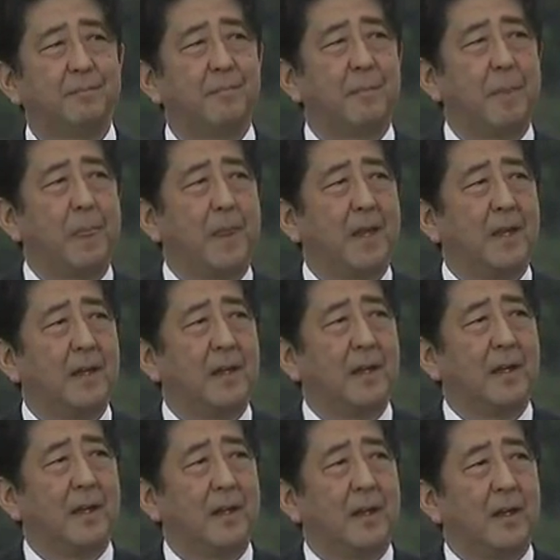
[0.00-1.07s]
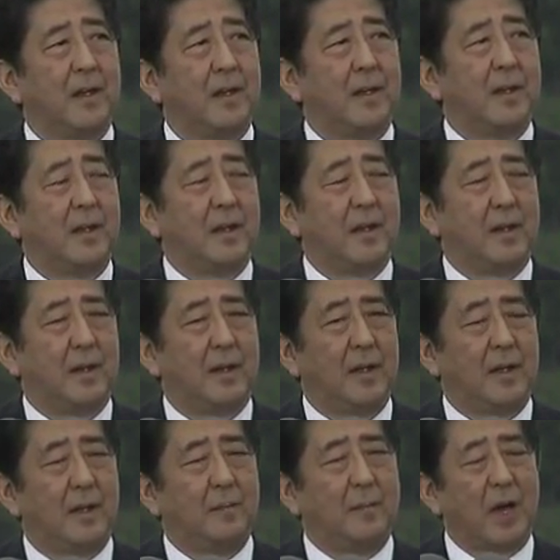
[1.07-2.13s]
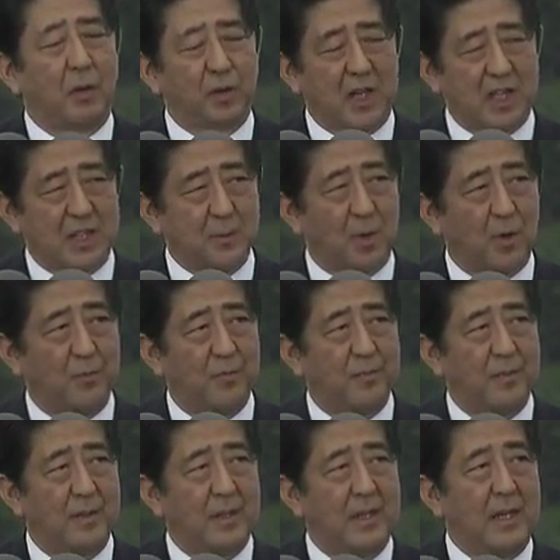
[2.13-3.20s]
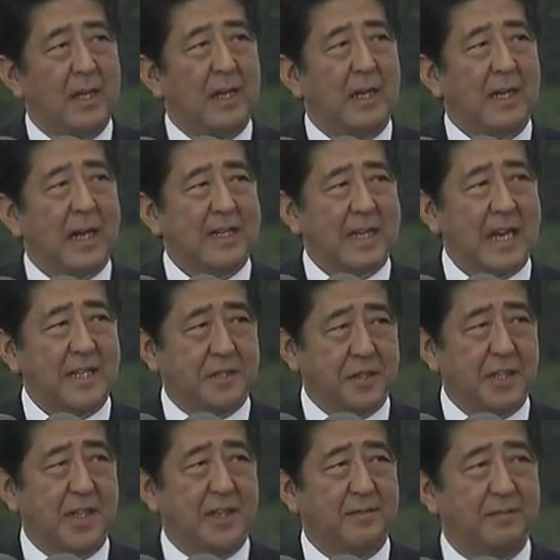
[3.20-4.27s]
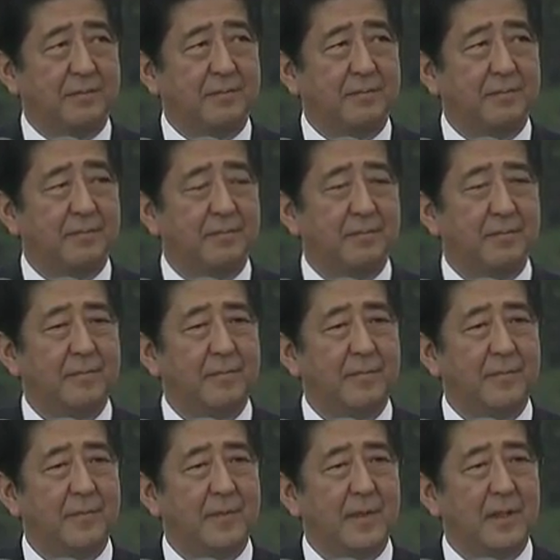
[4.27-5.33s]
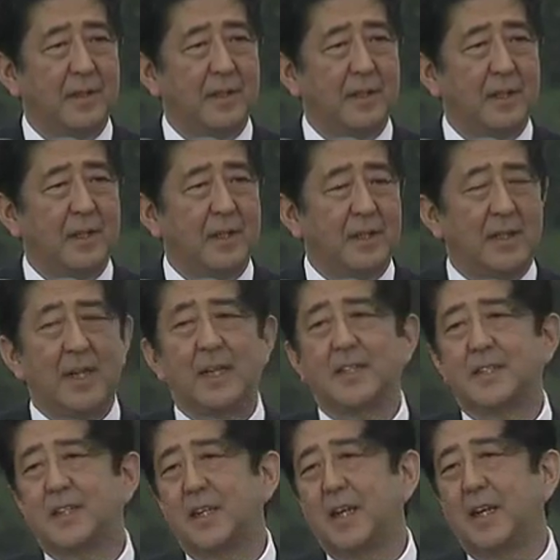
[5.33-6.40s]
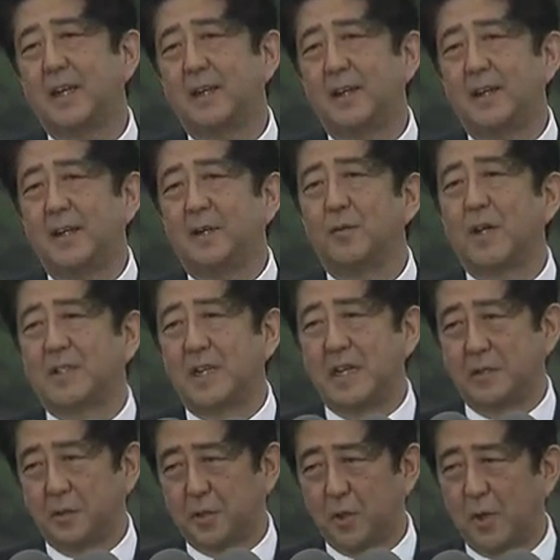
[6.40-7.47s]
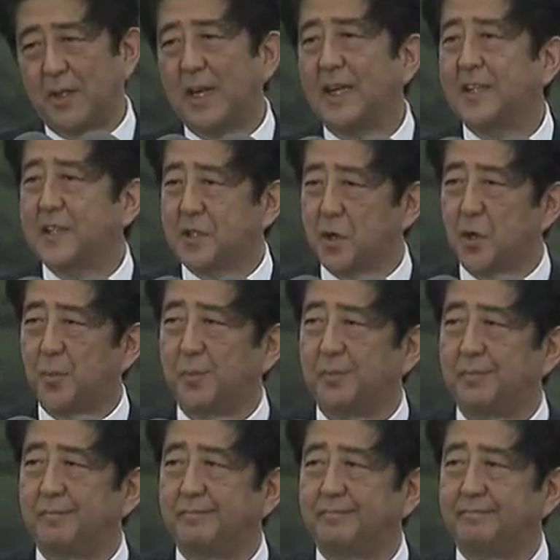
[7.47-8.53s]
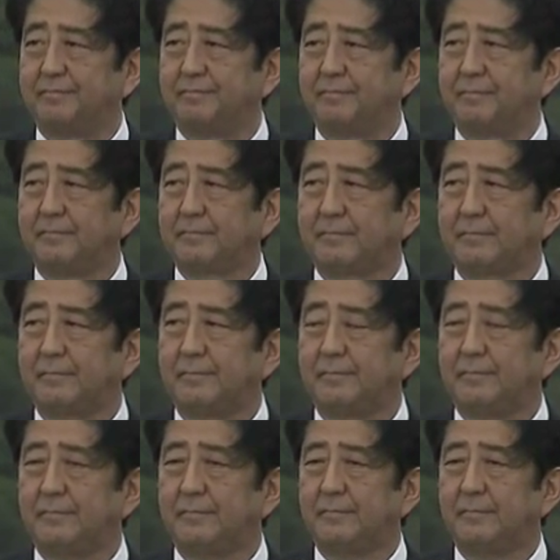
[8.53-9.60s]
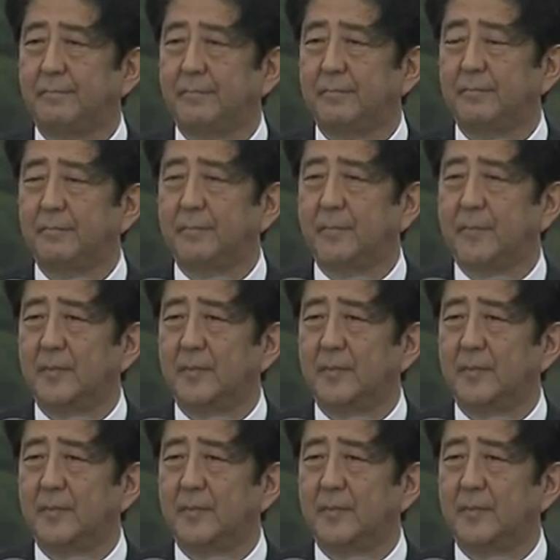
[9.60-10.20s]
Our children and grandchildren will also continue to pass these memories down and never forget what you did for us.